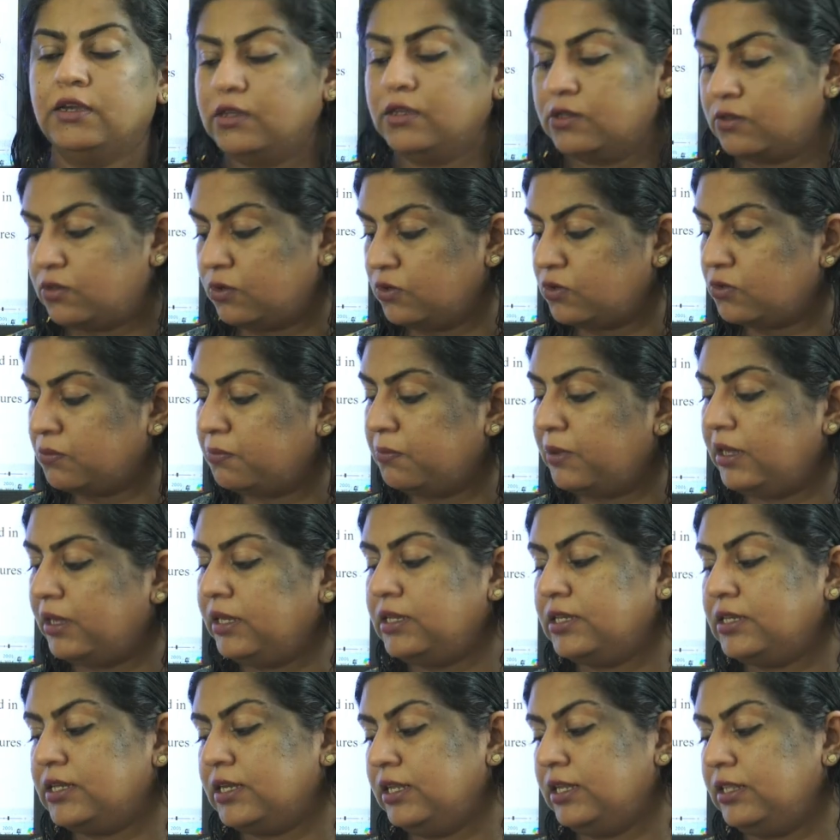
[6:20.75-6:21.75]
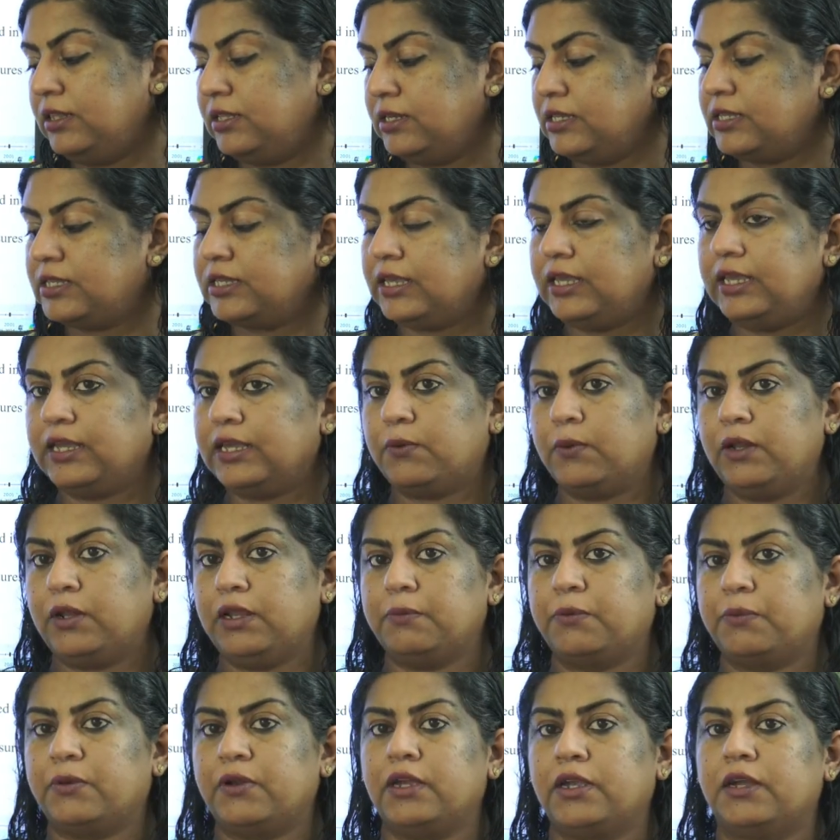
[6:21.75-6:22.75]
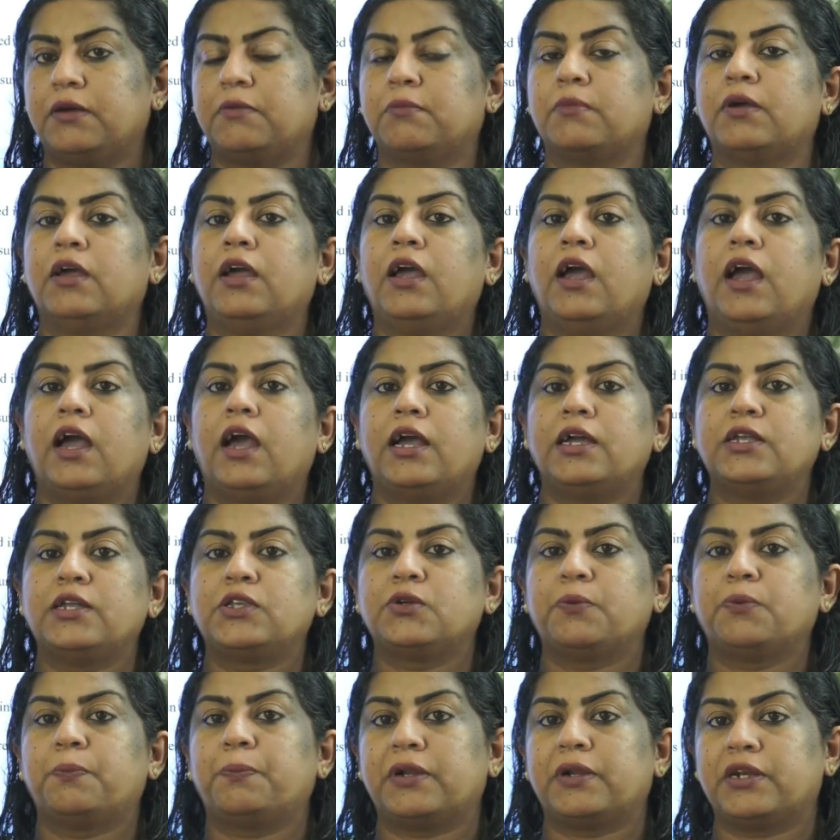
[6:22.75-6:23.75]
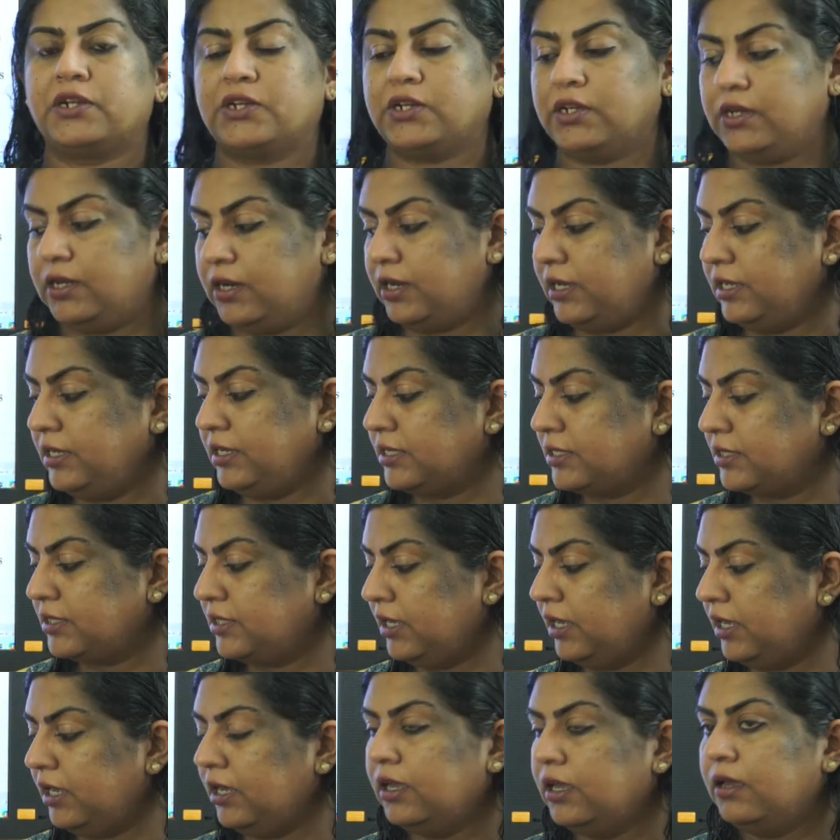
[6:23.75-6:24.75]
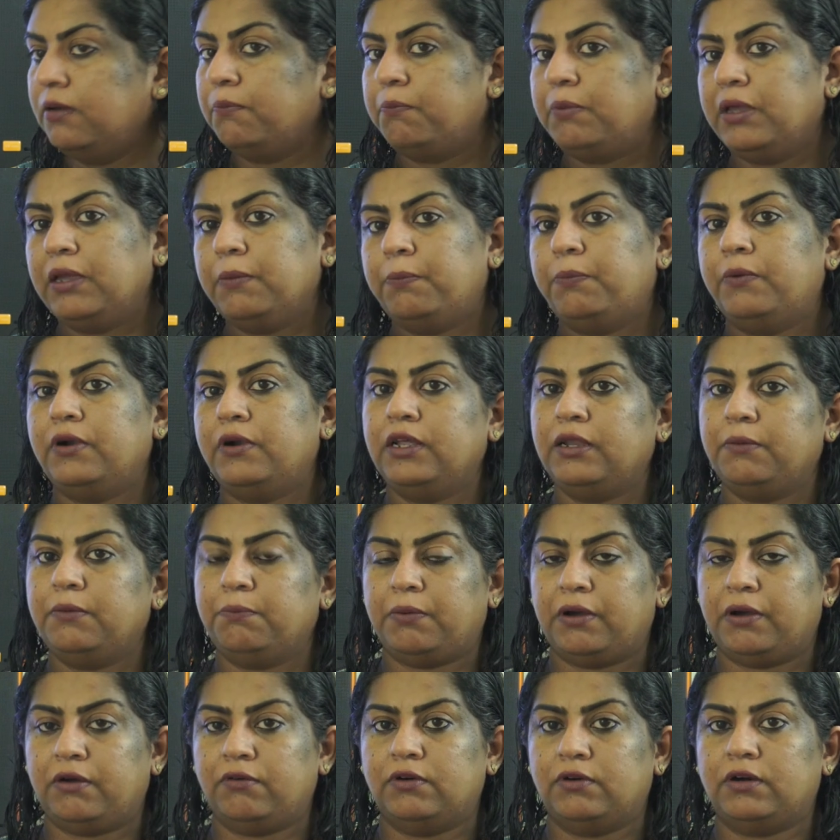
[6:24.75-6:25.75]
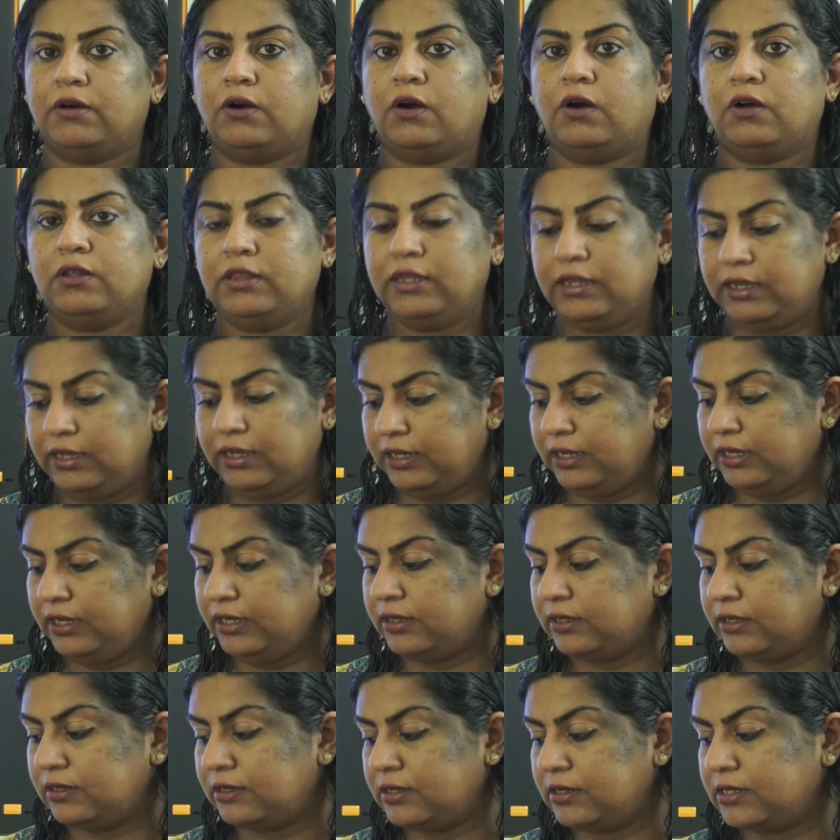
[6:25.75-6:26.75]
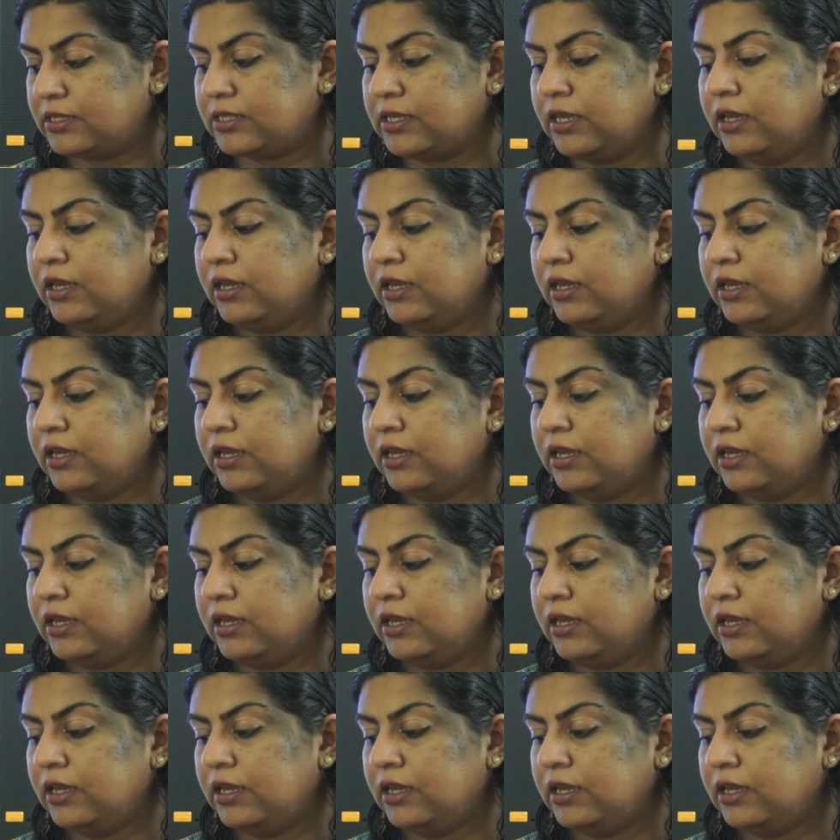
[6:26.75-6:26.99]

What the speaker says: So, to maintain this equilibrium and to pressurize the people in power or the leaders,